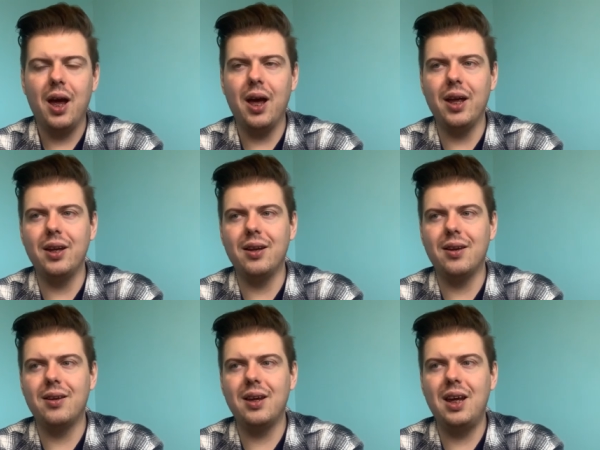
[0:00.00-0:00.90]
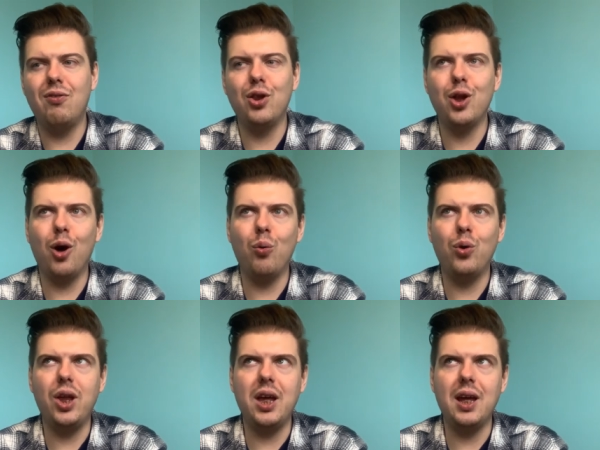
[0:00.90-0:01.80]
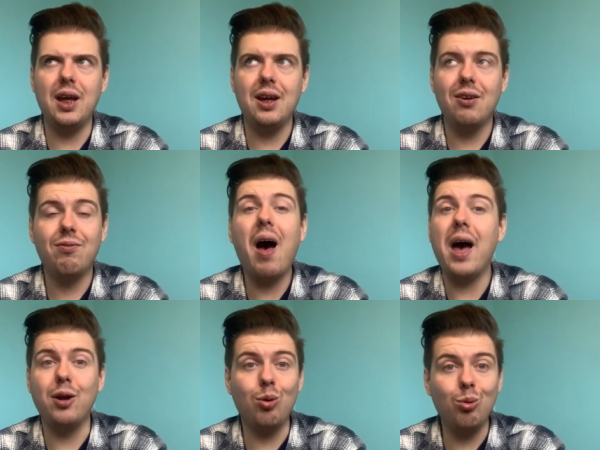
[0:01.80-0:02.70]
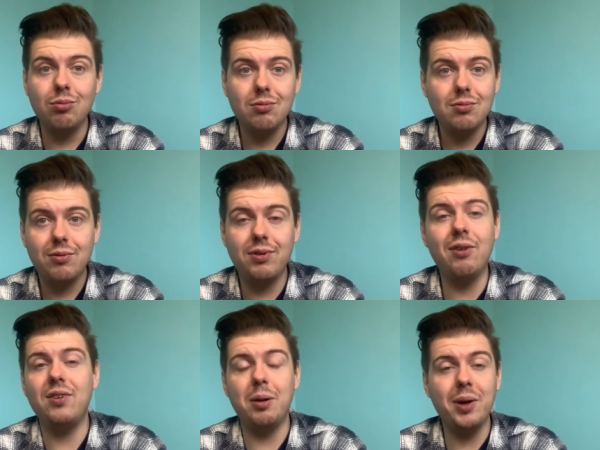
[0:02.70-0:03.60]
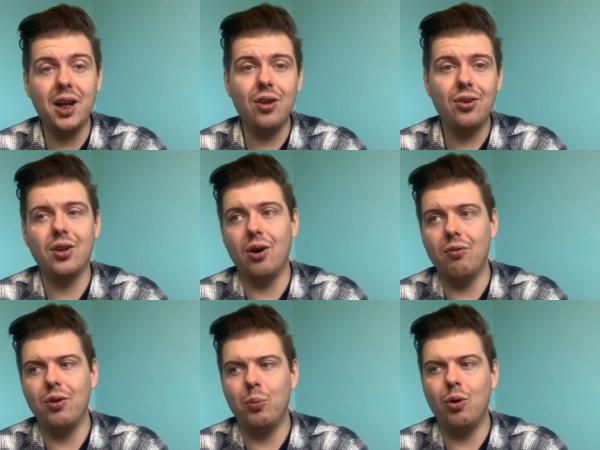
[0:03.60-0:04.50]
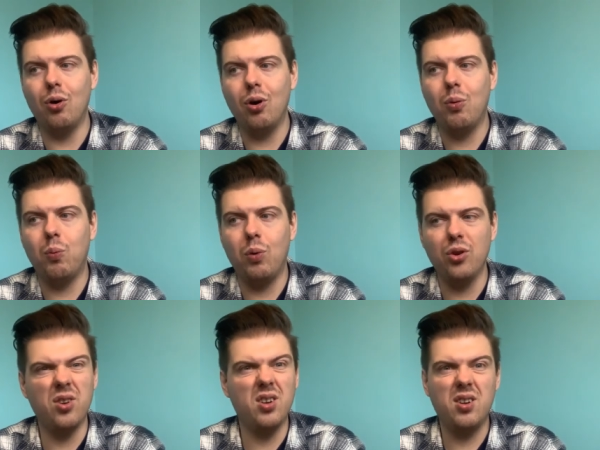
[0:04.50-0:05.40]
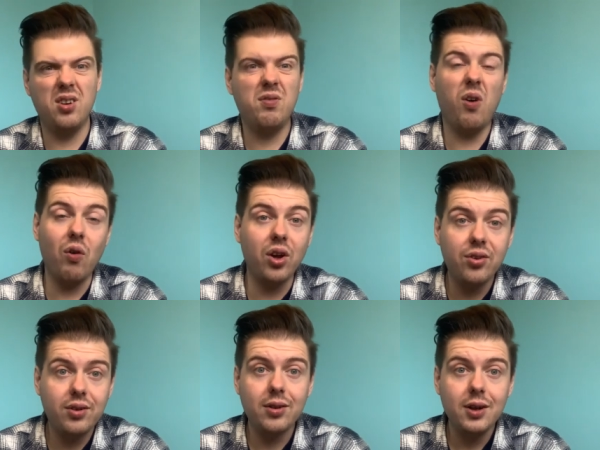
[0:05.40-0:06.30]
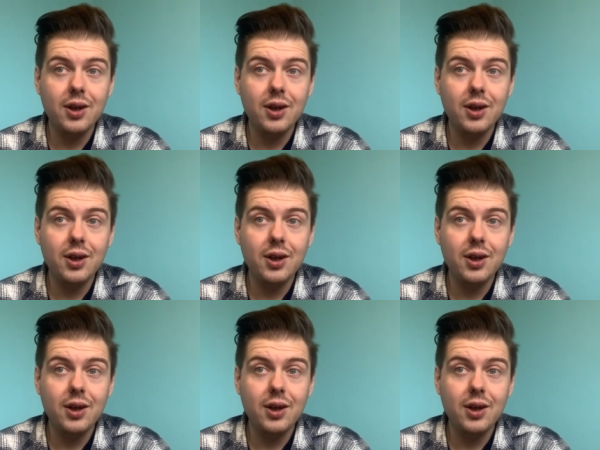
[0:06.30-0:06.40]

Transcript: And even though the final 50 minutes of the walk wasn't forest